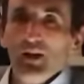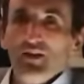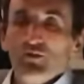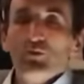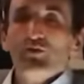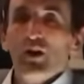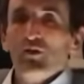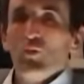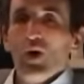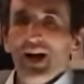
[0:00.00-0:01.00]
is also
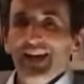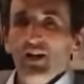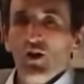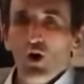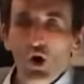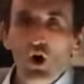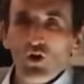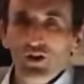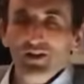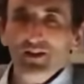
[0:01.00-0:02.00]
the way
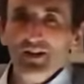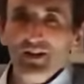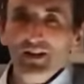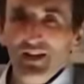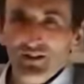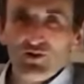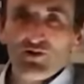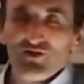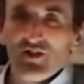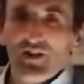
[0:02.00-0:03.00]
on in the
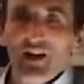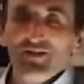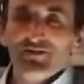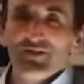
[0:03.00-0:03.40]
Christian life.